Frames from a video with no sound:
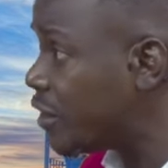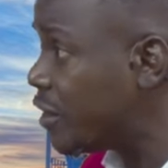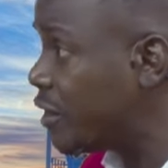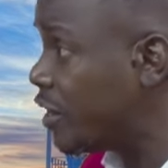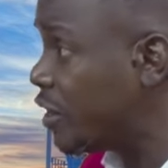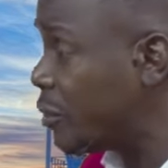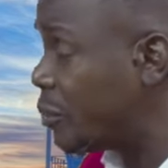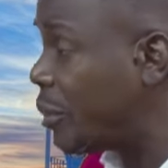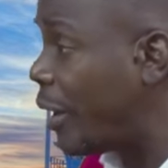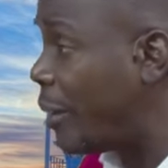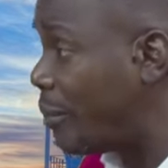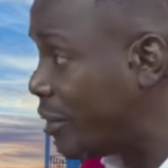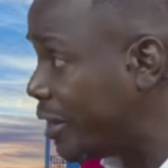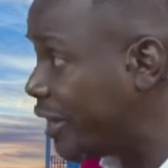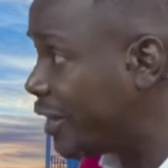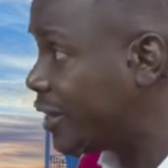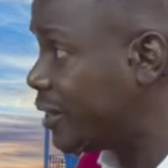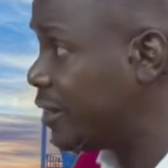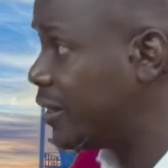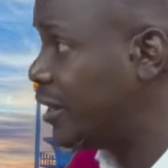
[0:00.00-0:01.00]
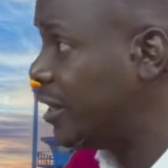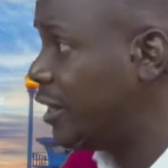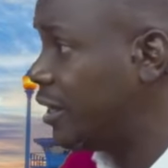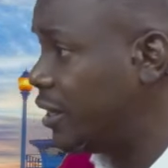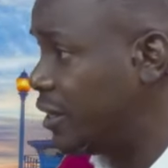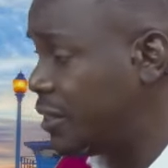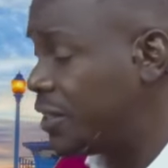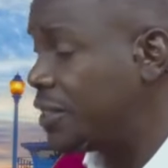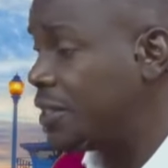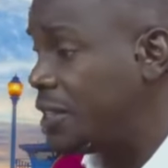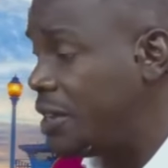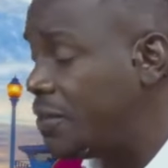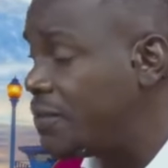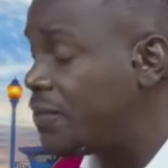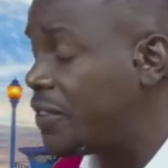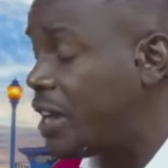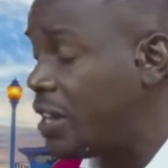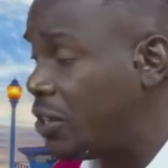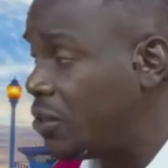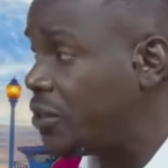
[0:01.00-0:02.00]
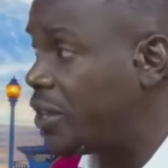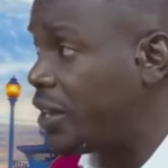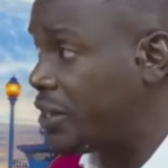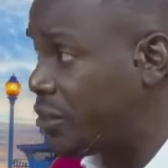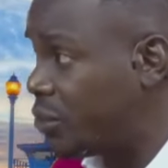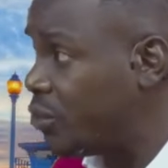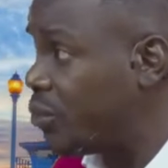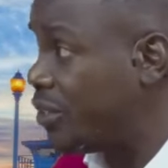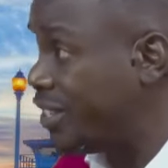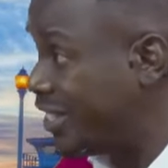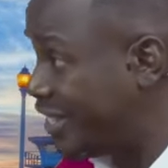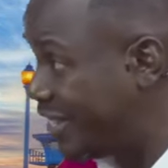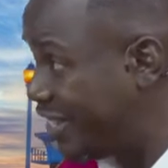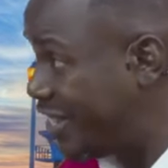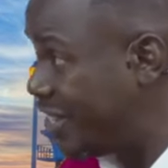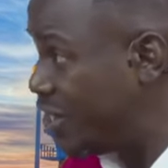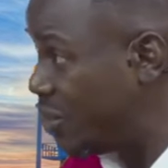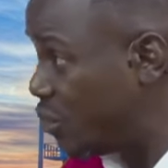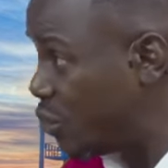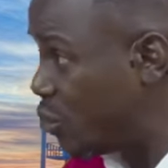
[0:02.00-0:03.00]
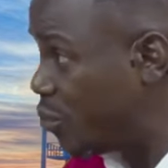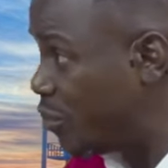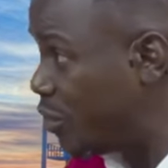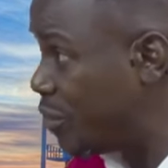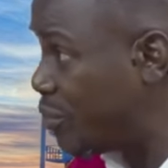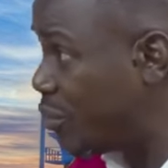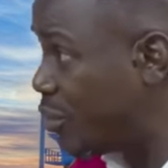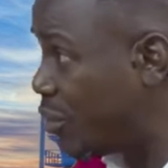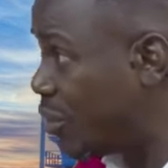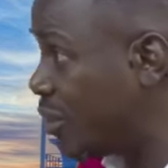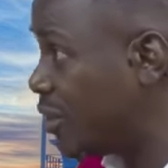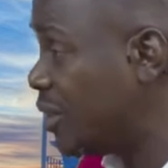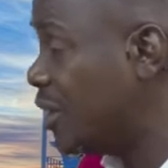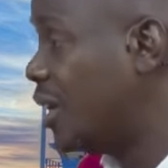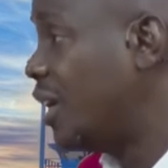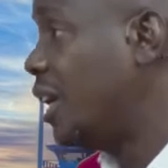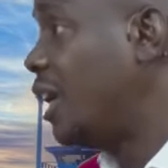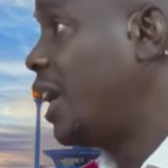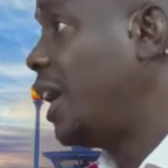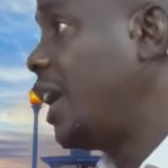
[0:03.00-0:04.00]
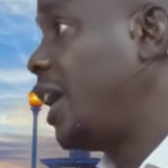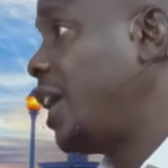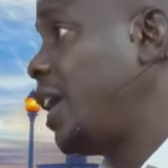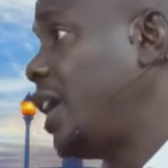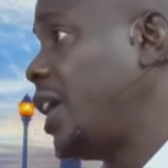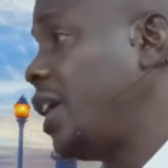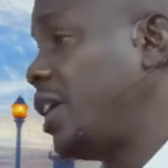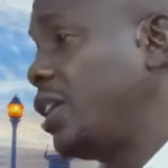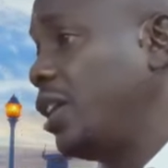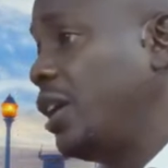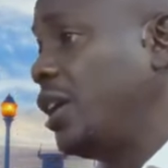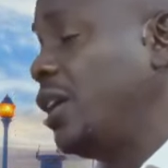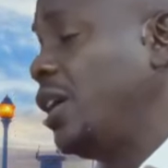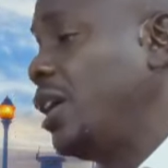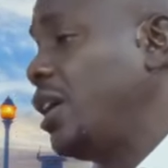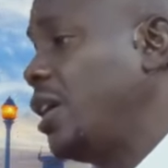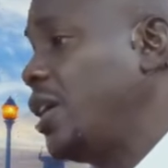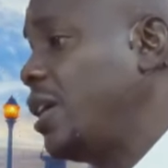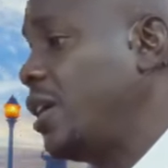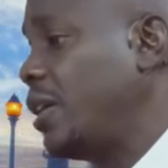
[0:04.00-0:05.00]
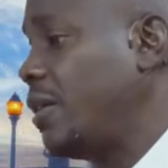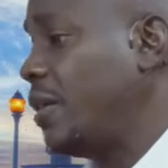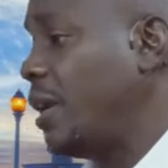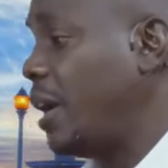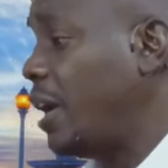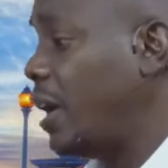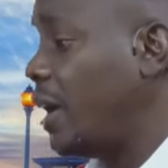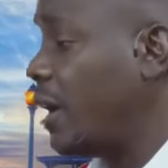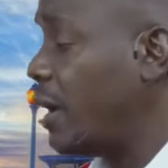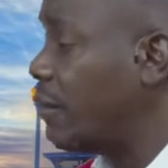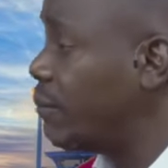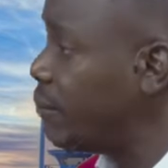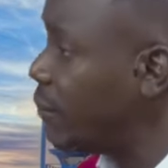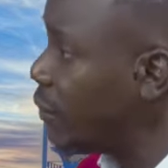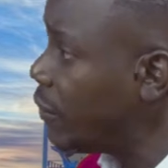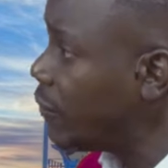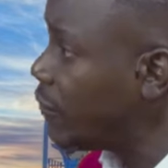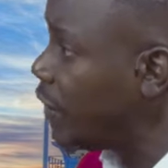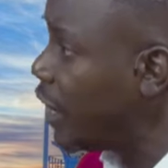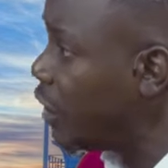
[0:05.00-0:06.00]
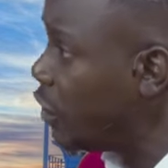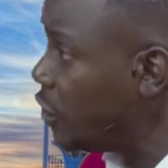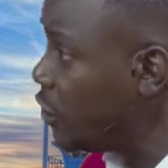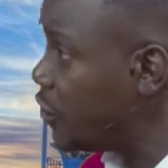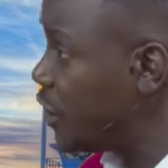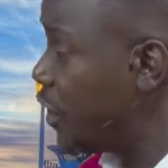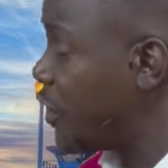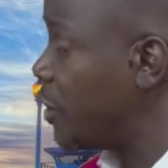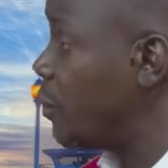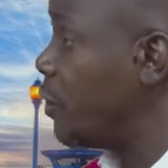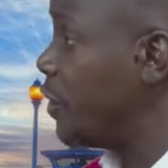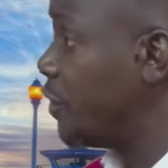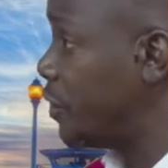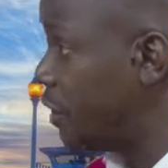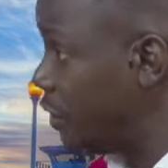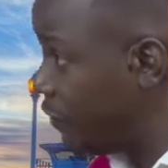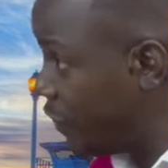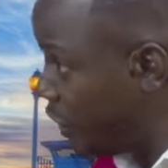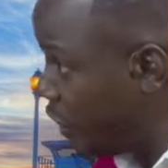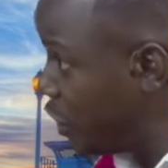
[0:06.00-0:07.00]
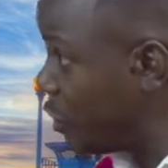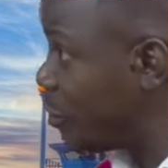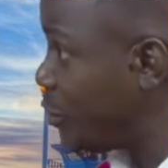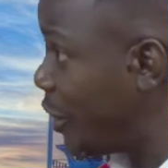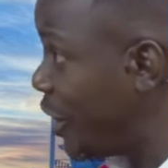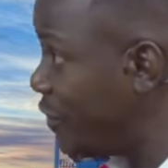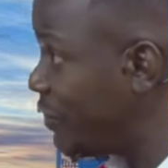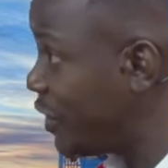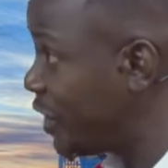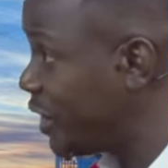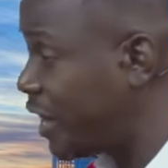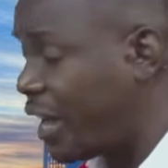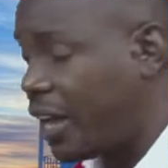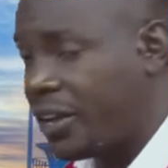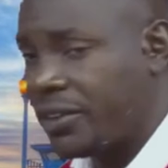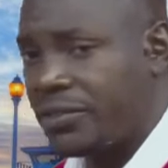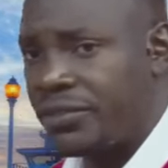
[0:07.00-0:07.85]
in public is the same value that we see you people value each other with even in private life.